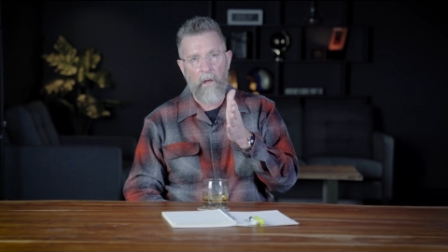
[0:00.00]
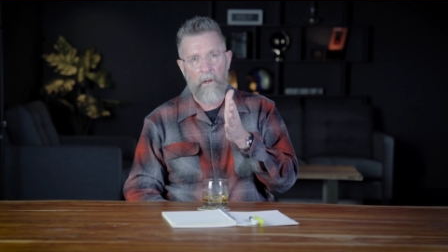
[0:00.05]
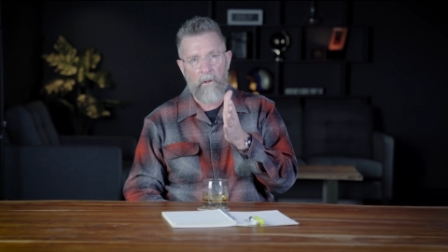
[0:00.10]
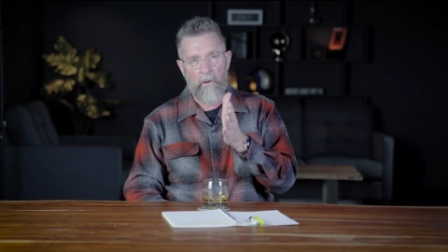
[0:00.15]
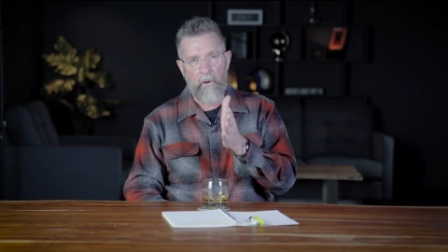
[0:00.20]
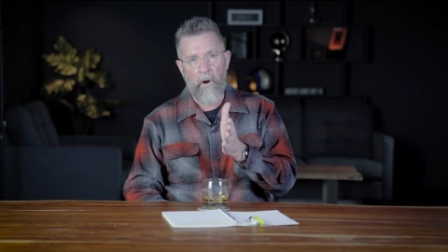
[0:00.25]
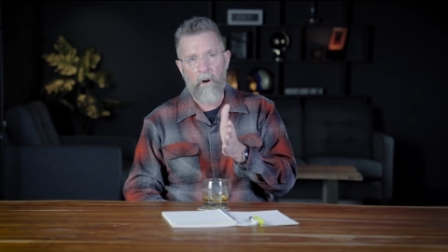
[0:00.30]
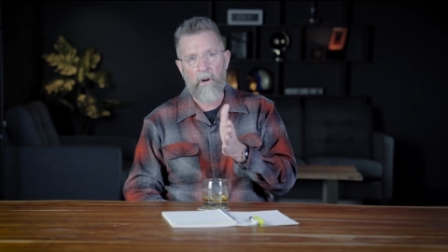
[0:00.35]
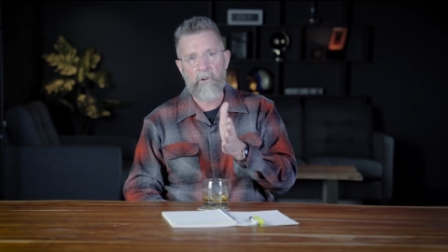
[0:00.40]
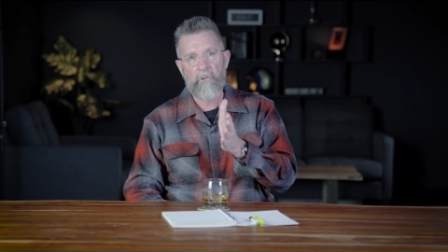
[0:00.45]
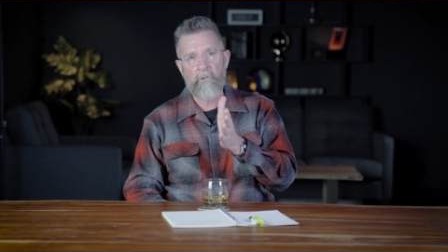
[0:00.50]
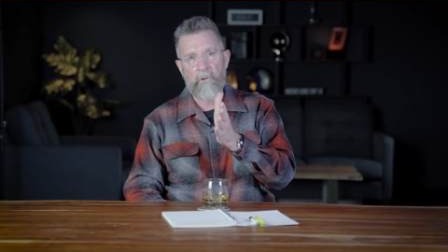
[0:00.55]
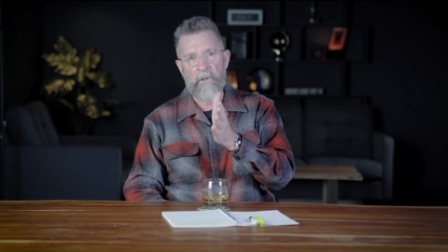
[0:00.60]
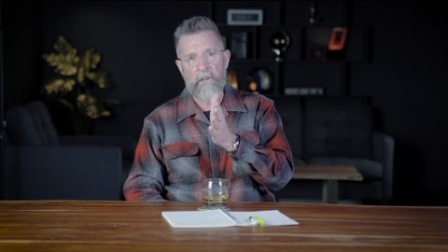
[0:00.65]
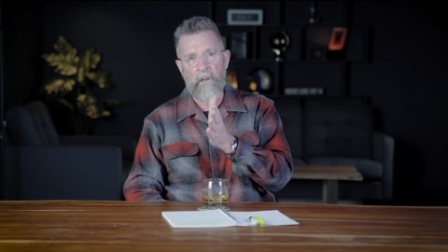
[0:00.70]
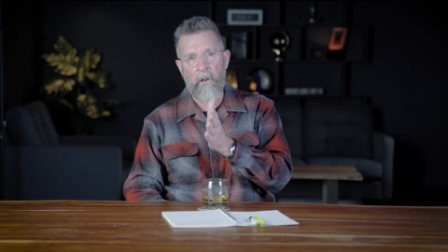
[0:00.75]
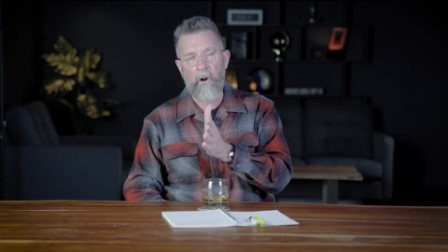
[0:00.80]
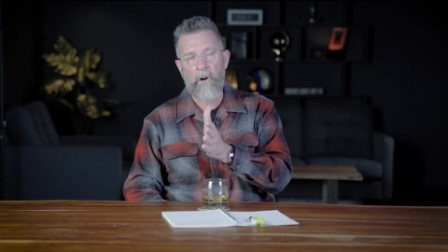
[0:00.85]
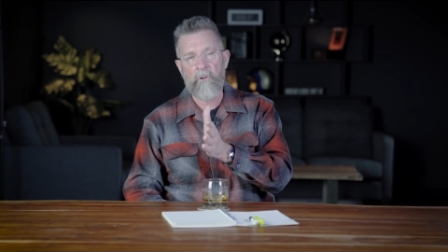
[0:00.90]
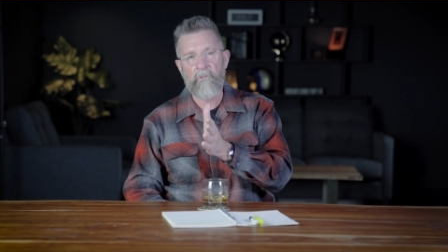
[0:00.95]
a larger
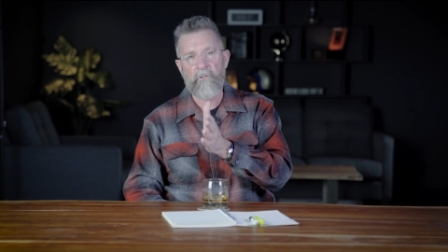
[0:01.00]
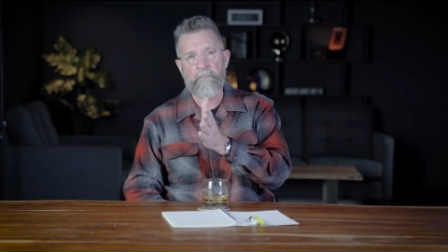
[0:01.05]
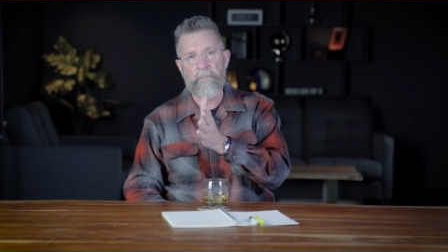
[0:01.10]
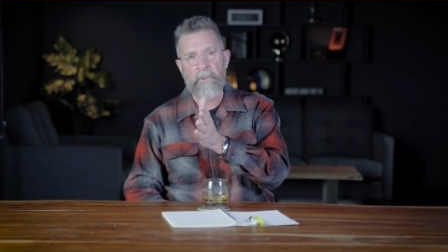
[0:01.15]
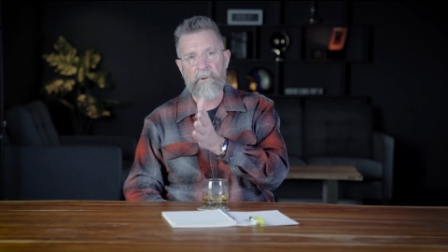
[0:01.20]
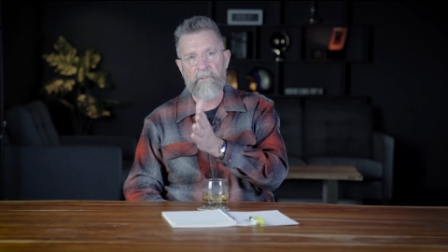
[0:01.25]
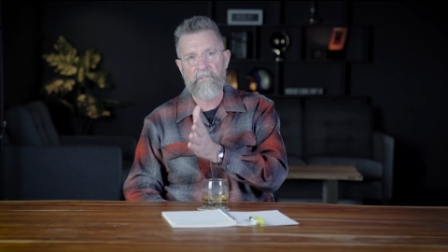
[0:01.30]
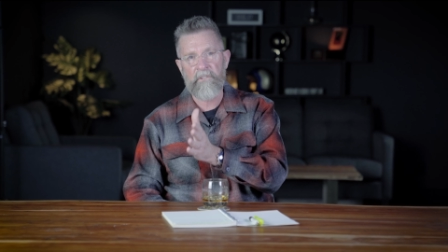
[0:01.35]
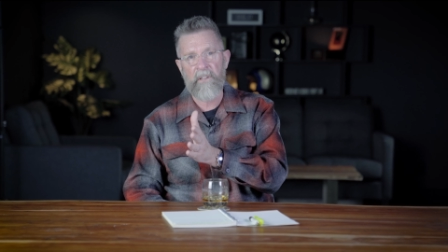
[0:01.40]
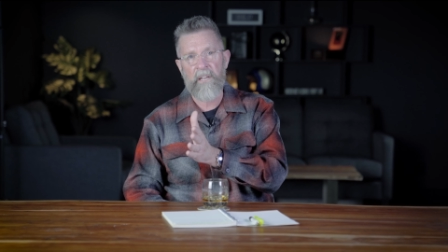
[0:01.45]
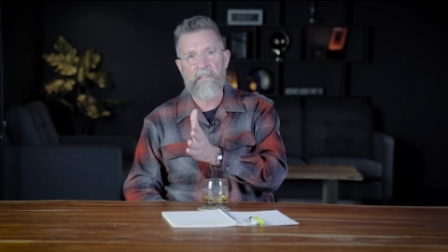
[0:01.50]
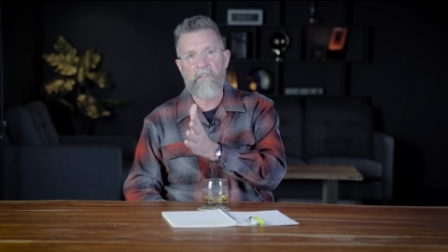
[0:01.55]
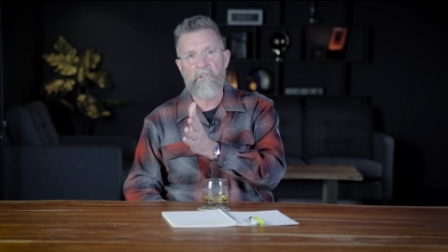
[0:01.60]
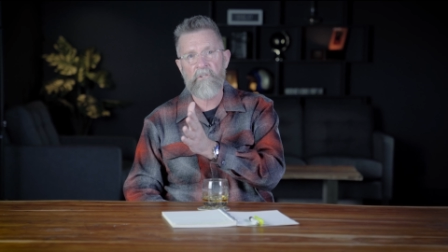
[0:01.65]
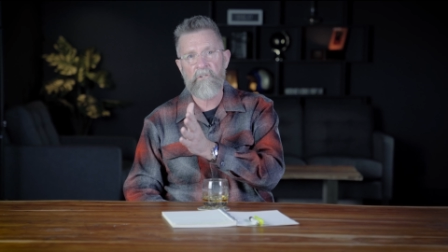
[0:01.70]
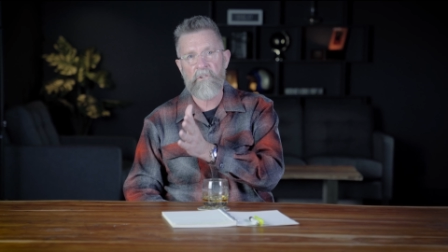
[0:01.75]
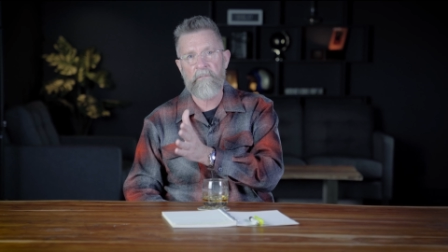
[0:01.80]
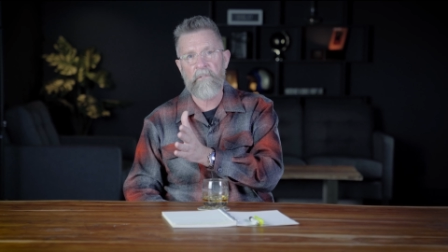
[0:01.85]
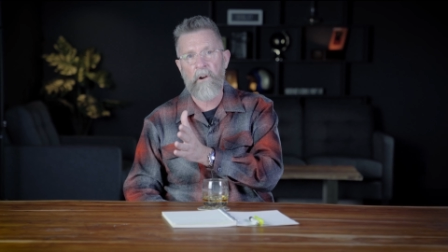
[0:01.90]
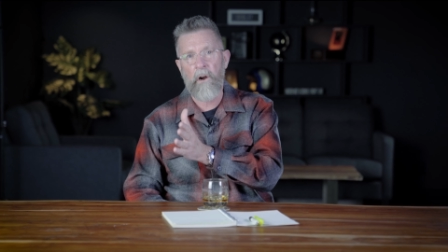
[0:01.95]
and larger
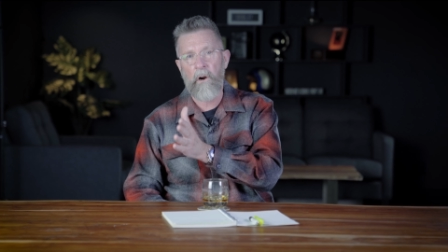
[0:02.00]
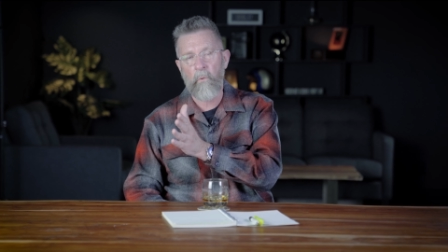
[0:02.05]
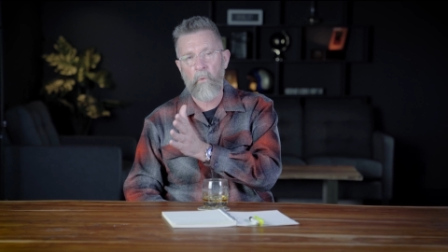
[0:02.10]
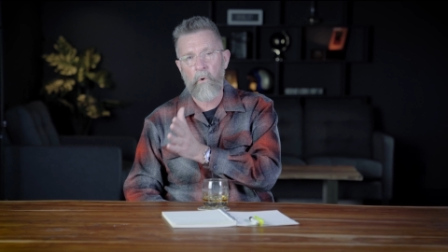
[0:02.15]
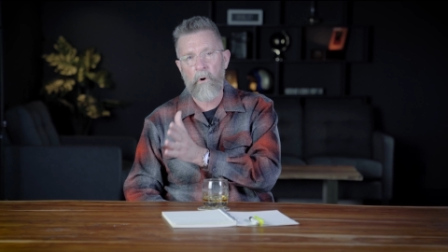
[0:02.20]
percentage of our